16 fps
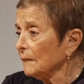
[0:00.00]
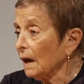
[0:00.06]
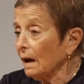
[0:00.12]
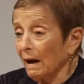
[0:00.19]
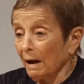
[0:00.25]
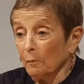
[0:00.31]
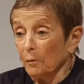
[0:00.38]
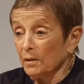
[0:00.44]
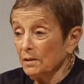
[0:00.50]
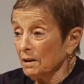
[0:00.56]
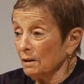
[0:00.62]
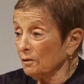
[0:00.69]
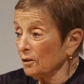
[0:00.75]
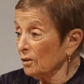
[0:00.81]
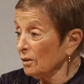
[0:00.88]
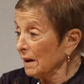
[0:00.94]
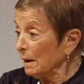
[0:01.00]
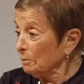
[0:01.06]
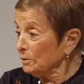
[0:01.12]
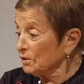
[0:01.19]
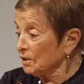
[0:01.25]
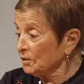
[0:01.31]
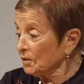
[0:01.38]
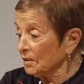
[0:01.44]
I wouldn't have heard. I was
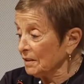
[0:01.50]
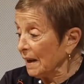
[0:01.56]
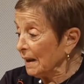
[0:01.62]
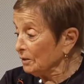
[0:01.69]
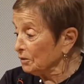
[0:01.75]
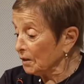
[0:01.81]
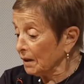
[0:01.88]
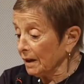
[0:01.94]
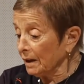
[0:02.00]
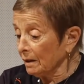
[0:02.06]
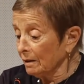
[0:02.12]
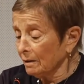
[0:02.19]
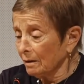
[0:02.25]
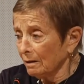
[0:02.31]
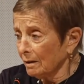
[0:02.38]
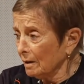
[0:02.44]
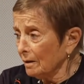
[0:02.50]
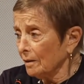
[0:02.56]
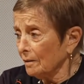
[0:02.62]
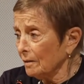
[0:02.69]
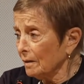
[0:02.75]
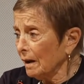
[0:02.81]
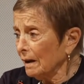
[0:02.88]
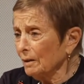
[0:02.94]
just a dance lady.
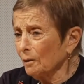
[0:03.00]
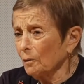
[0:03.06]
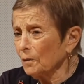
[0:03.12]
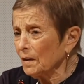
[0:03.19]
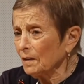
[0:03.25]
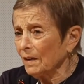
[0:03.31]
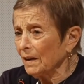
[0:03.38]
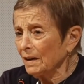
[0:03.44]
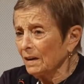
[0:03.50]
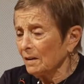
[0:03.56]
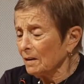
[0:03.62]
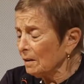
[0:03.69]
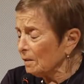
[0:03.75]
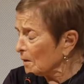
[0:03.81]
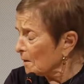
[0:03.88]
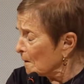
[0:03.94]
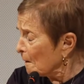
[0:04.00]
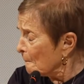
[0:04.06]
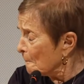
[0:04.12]
I don't think they did either.